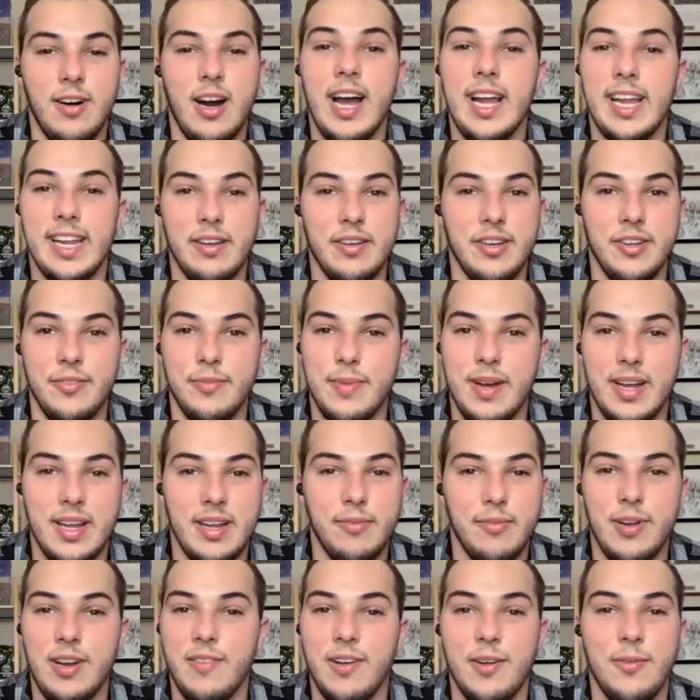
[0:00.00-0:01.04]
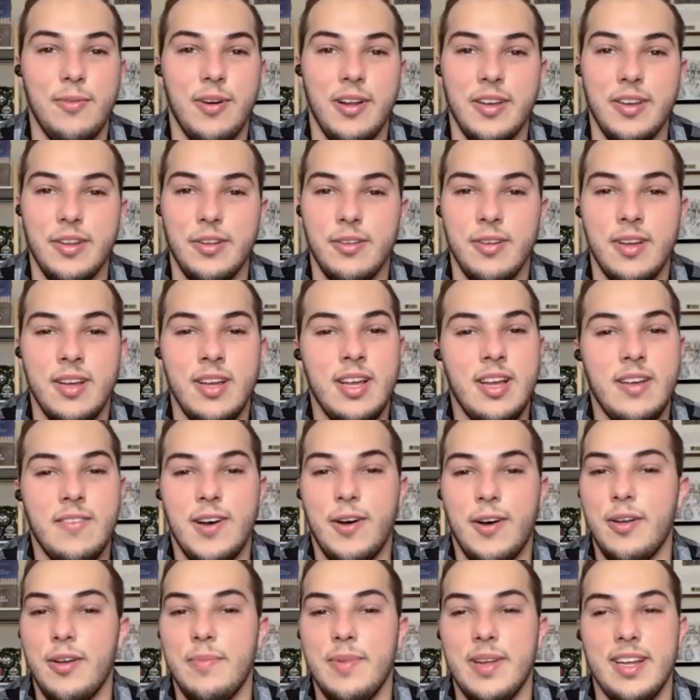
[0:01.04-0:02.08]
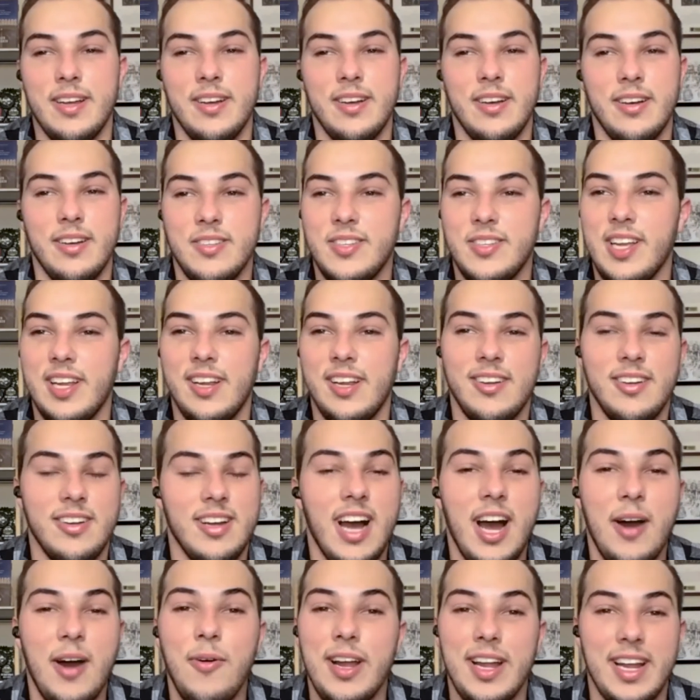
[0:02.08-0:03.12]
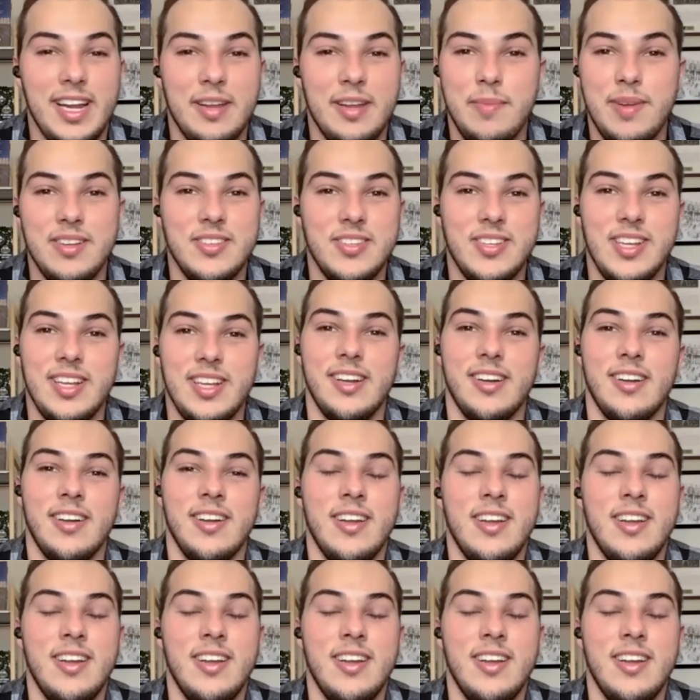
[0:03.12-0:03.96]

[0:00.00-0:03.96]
I can do my whatever I want to do. If I want to be a singer, I want I can be a singer.